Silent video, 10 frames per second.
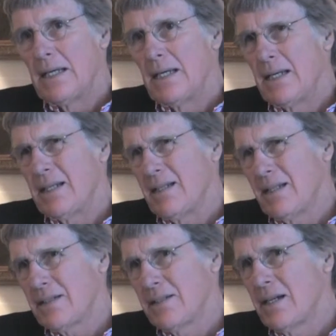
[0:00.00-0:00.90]
And
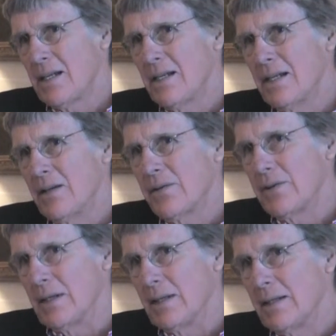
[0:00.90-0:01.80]
it's not
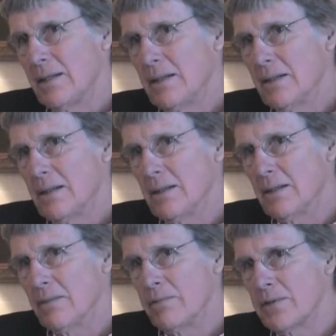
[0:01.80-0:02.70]
unhealthy
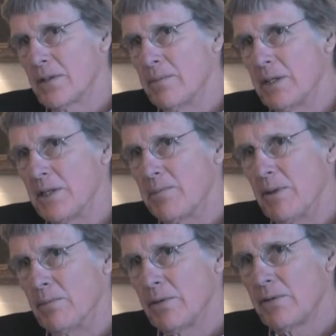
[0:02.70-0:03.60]
for some of these
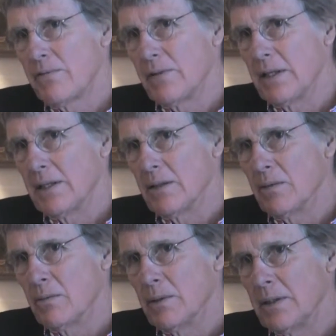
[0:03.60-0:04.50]
people to find
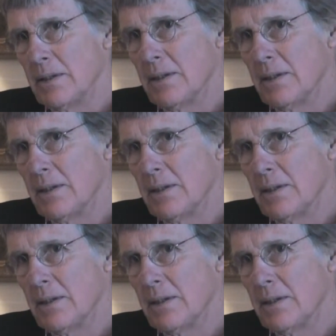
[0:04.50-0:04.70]
out what